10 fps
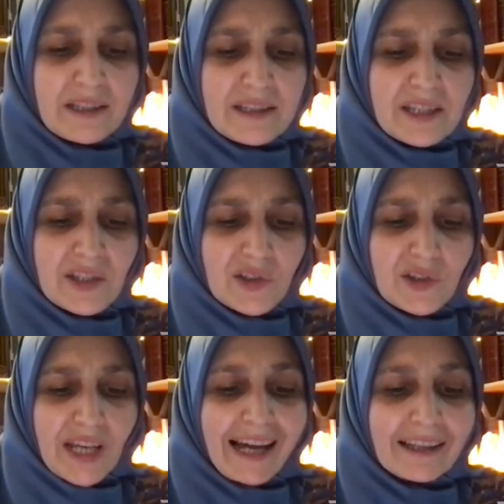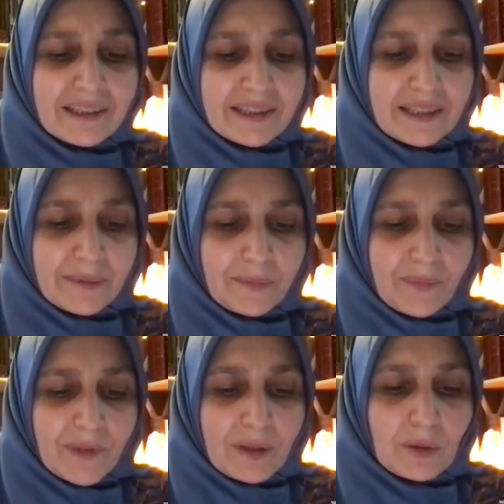Is this reality,
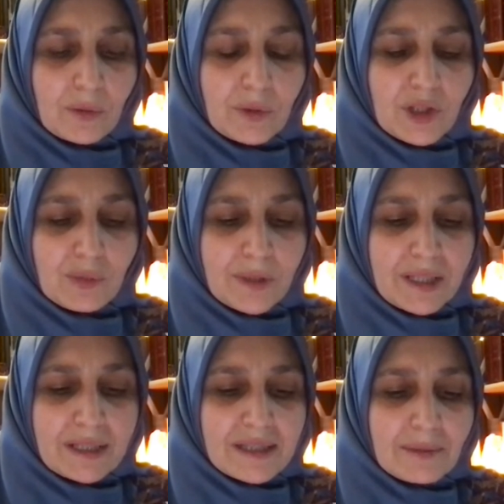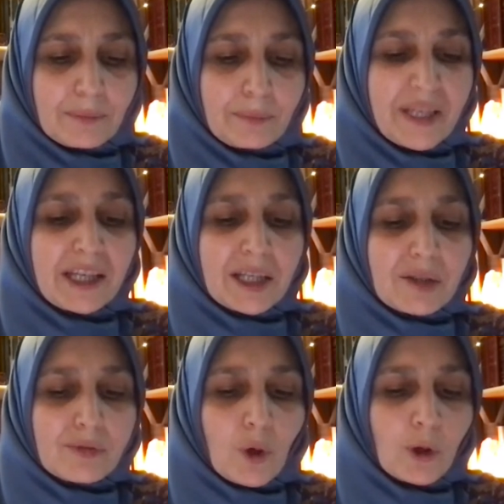which means being
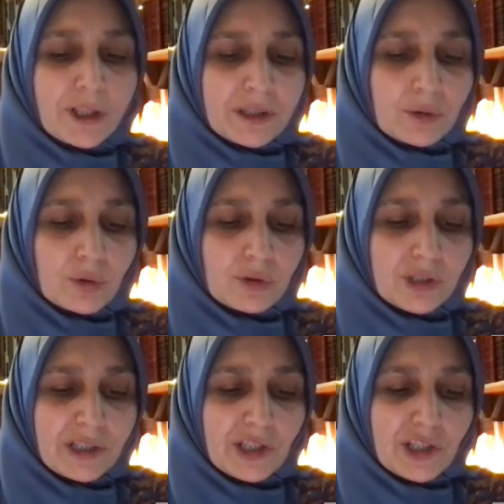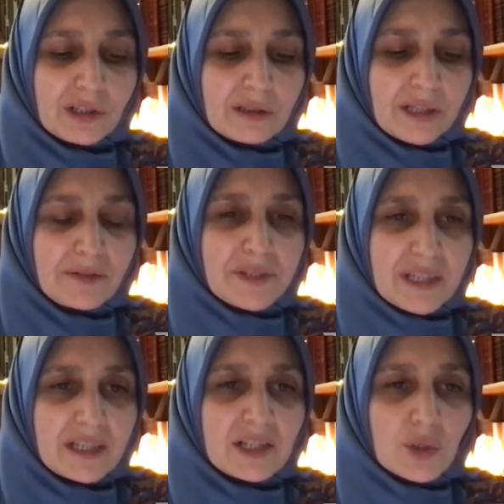foreign to traditional
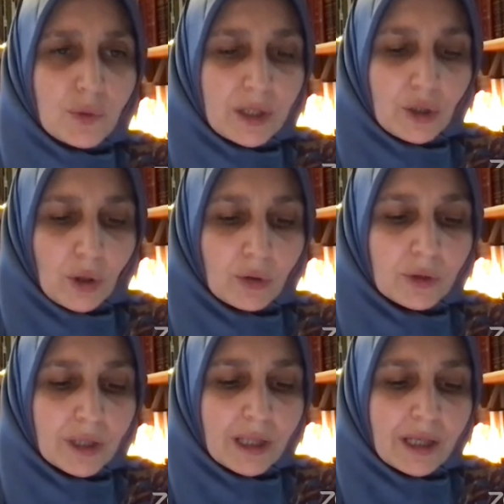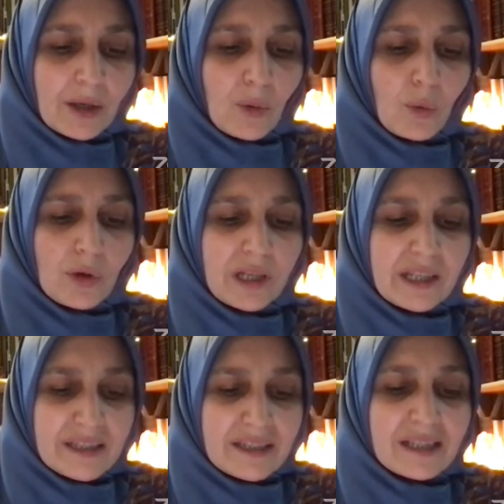tafsirs we know,
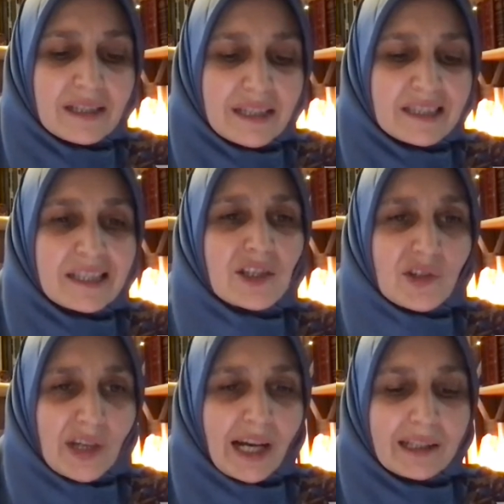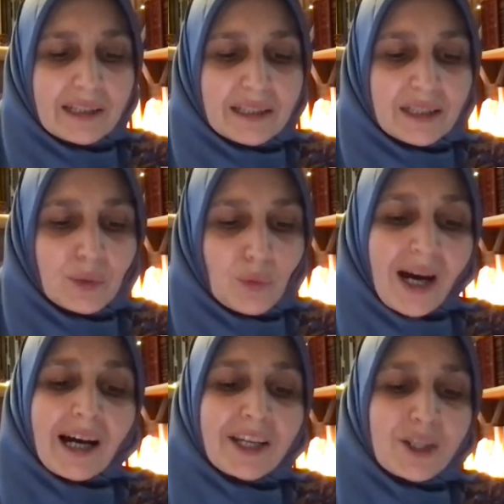yes, is this reality
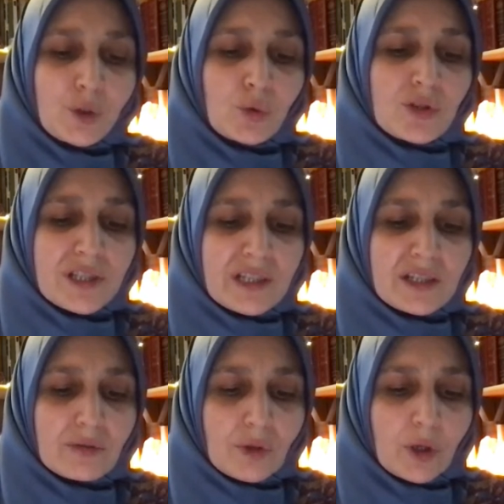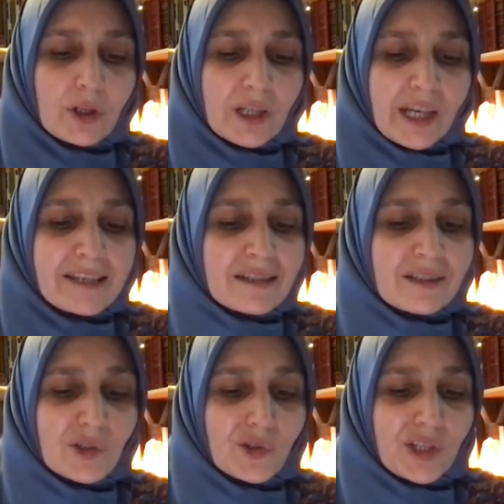why Nursi's work
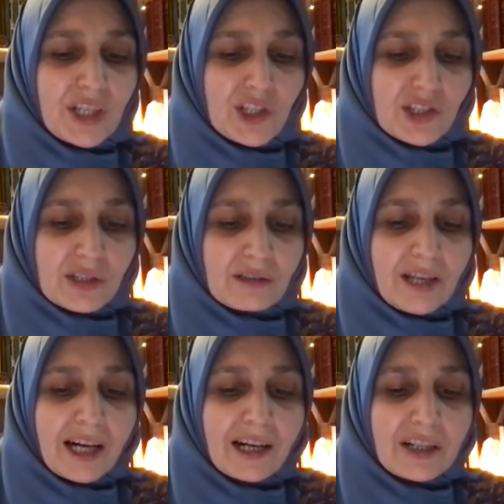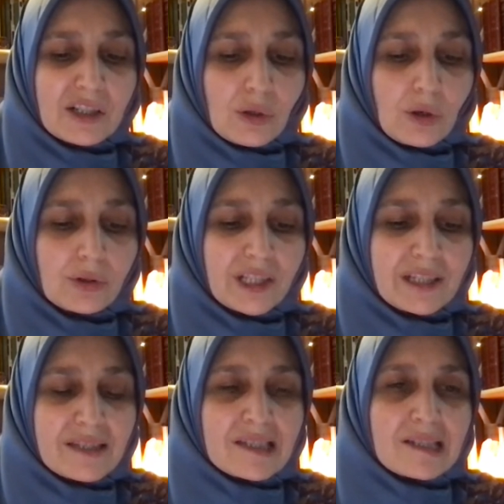hasn't reached large
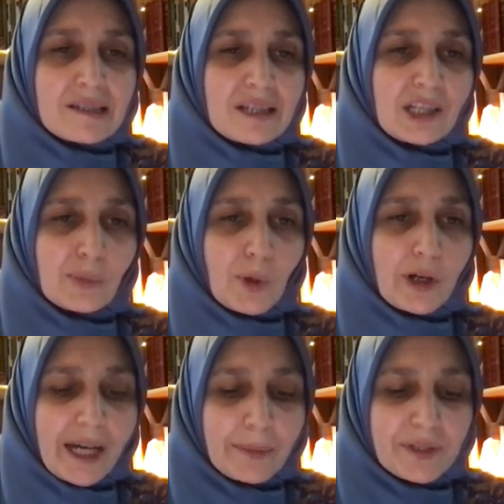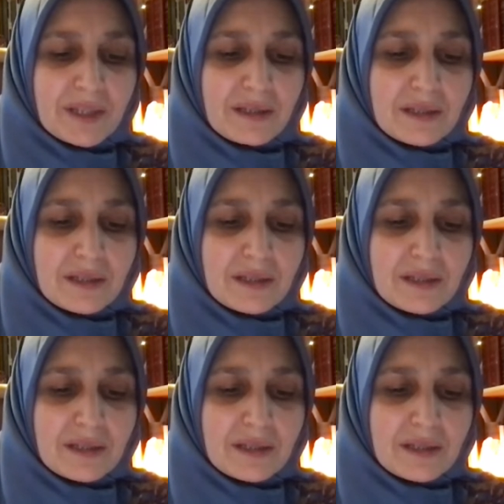audiences it perhaps